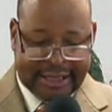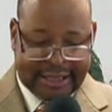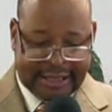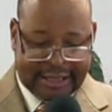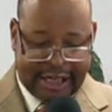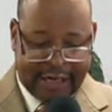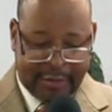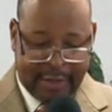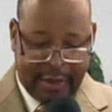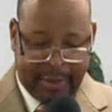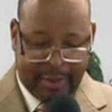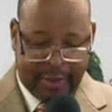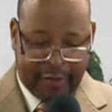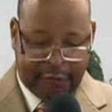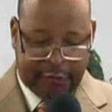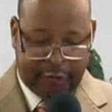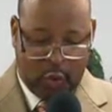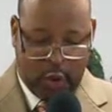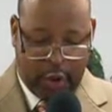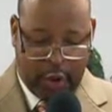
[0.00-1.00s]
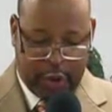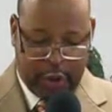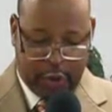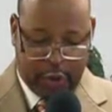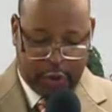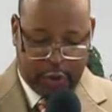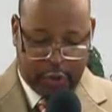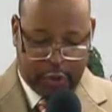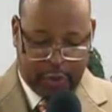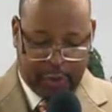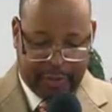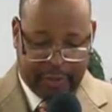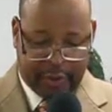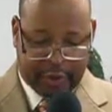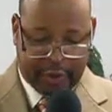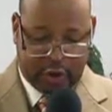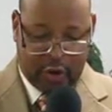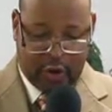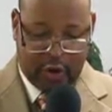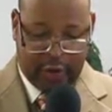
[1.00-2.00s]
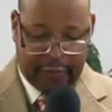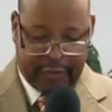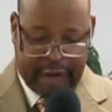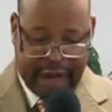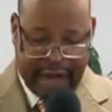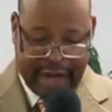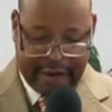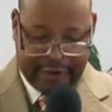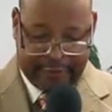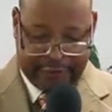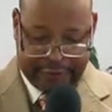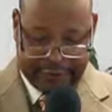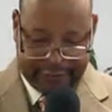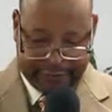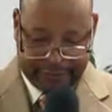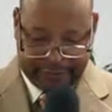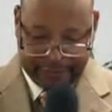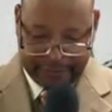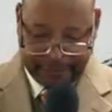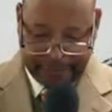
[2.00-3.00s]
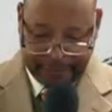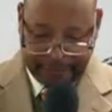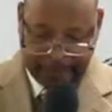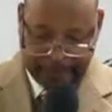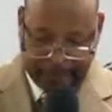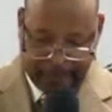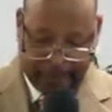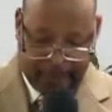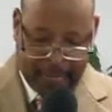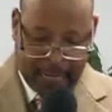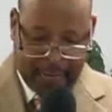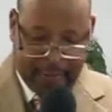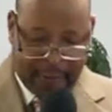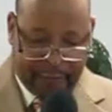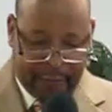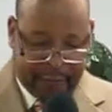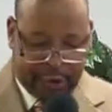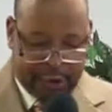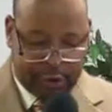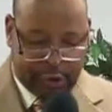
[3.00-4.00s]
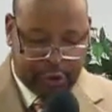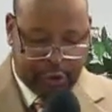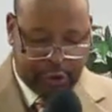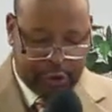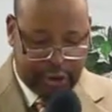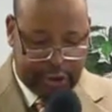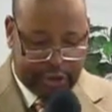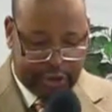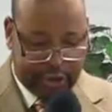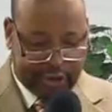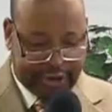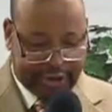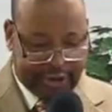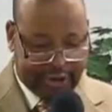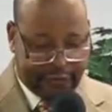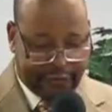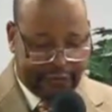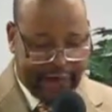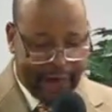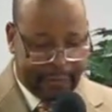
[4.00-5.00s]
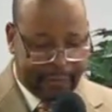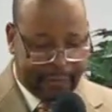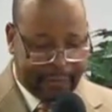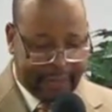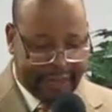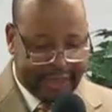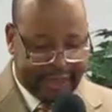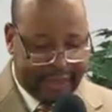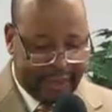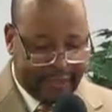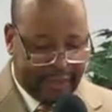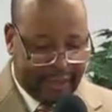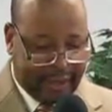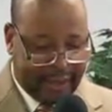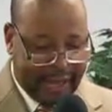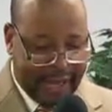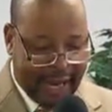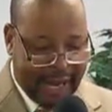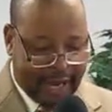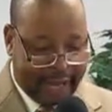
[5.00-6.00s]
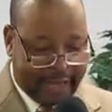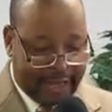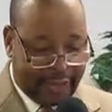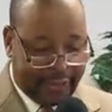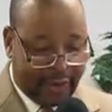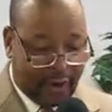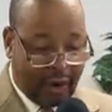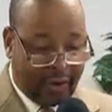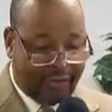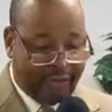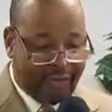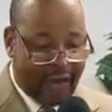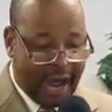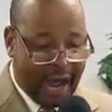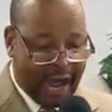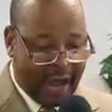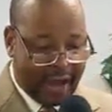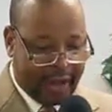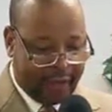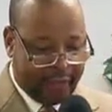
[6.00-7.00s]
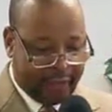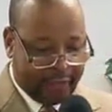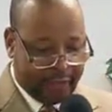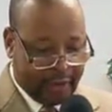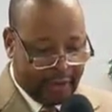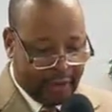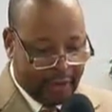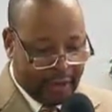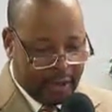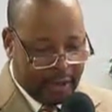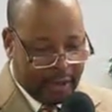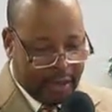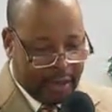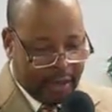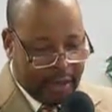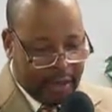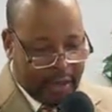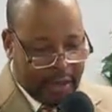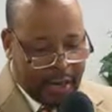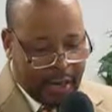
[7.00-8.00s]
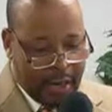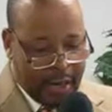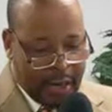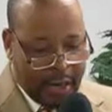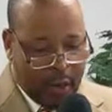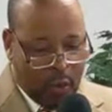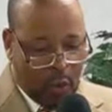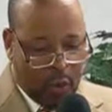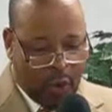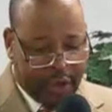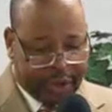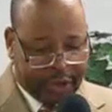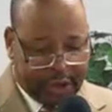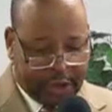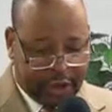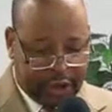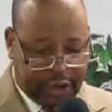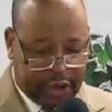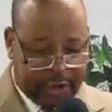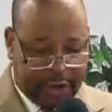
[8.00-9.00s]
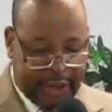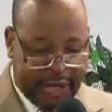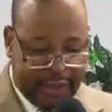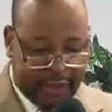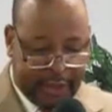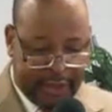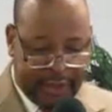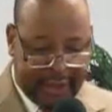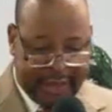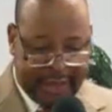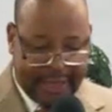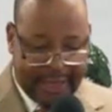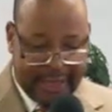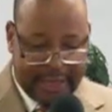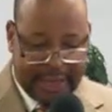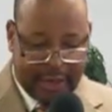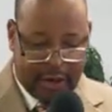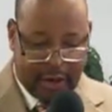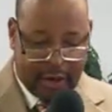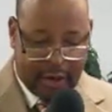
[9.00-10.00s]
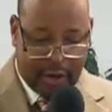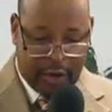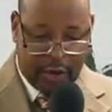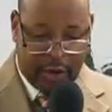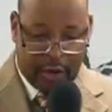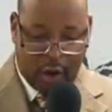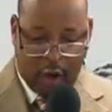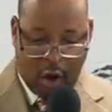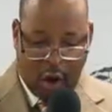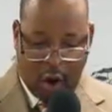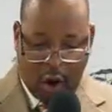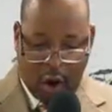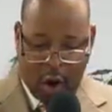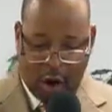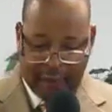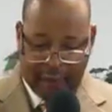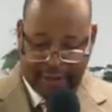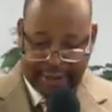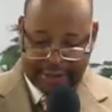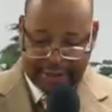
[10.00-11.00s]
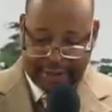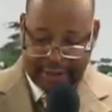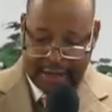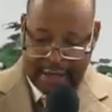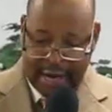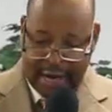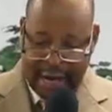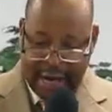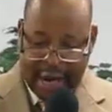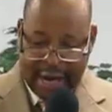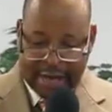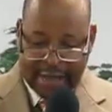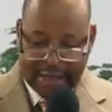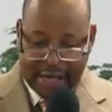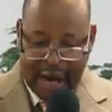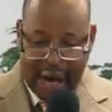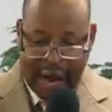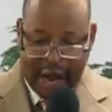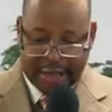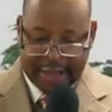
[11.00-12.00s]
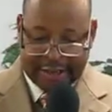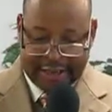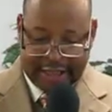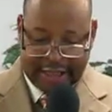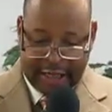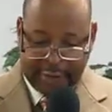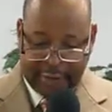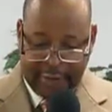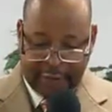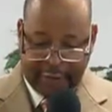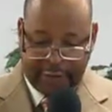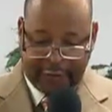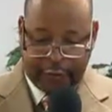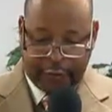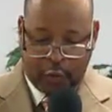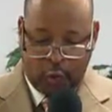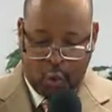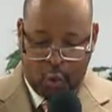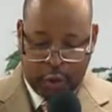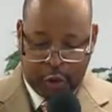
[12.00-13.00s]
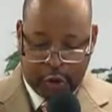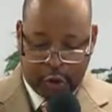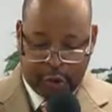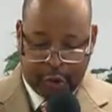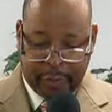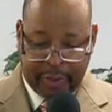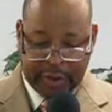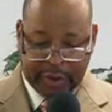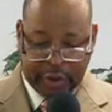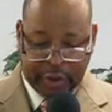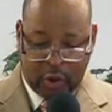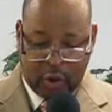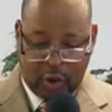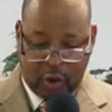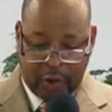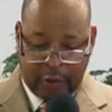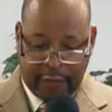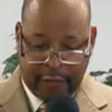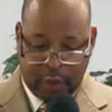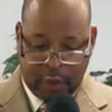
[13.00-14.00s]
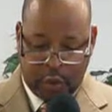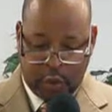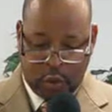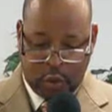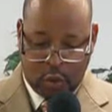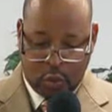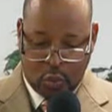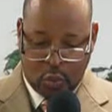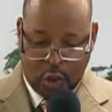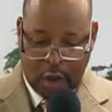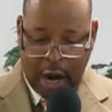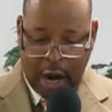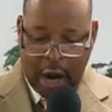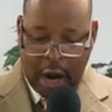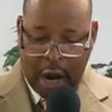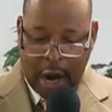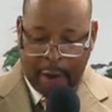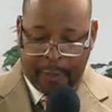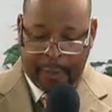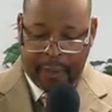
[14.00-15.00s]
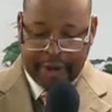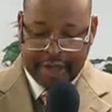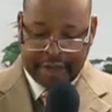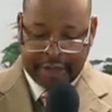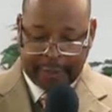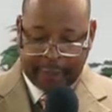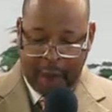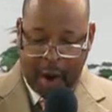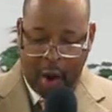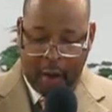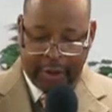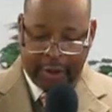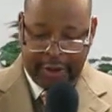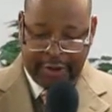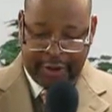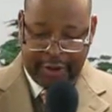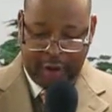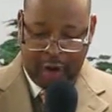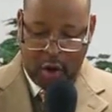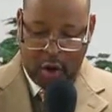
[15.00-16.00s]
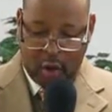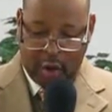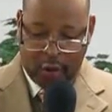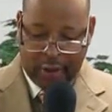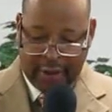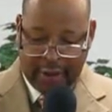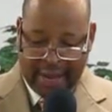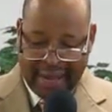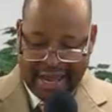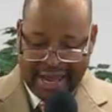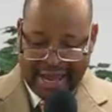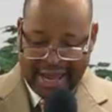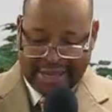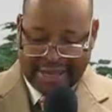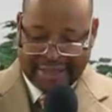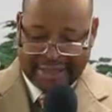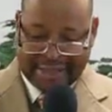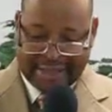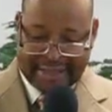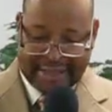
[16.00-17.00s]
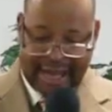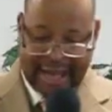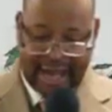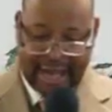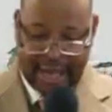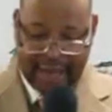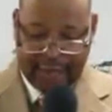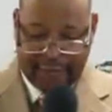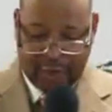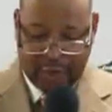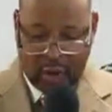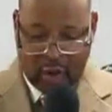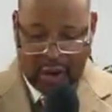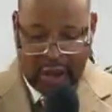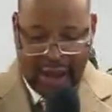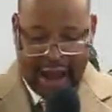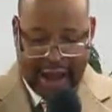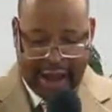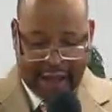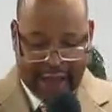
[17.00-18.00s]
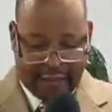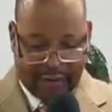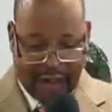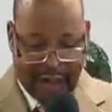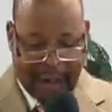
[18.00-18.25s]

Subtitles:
send me before you to preserve life. For the 2 years has the famine been in the land, yet there are 5, in which there should neither be ear nor harvest. And God sent me before you to preserve you a prosperity in the earth, and to save your life